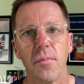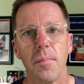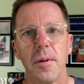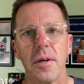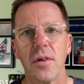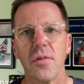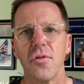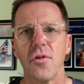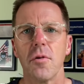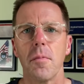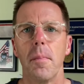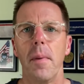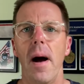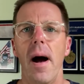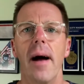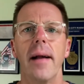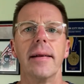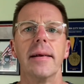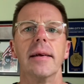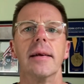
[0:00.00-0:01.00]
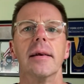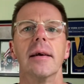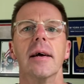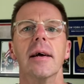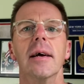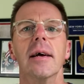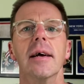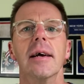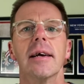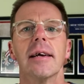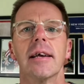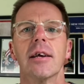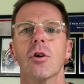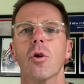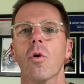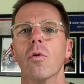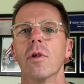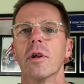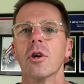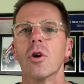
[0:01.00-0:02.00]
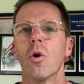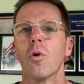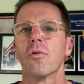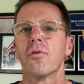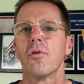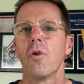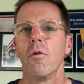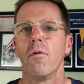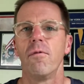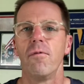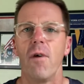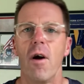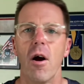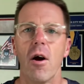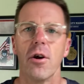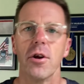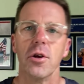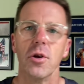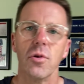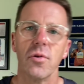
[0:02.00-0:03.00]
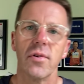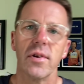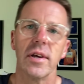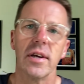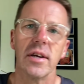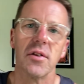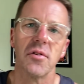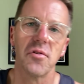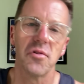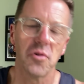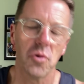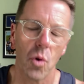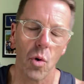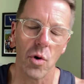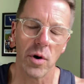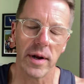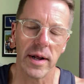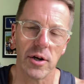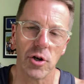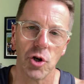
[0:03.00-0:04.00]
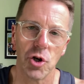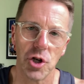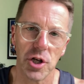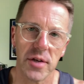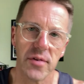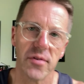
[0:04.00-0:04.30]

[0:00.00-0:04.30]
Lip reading: because your body can only go so far using its stored energy